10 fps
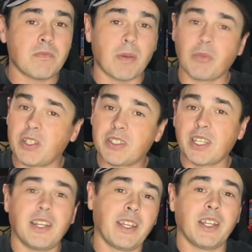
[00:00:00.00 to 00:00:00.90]
I'm gonna
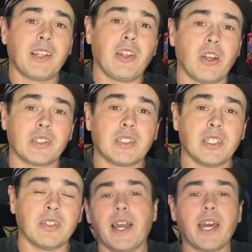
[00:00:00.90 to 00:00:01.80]
say it again on the long
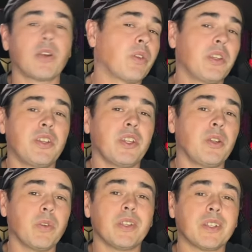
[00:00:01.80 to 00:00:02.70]
sleeve. I don't really see any
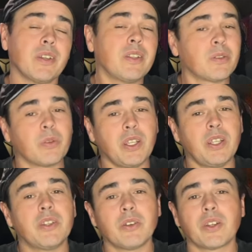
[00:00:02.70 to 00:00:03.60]
resale on this one
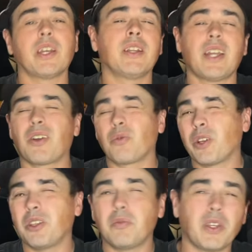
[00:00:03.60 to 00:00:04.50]
either. Again, not a
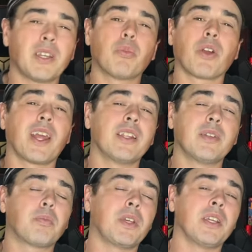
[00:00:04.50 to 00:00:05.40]
really big branded
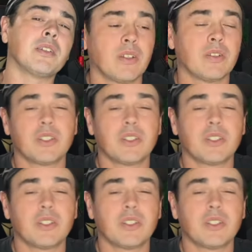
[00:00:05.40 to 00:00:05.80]
piece.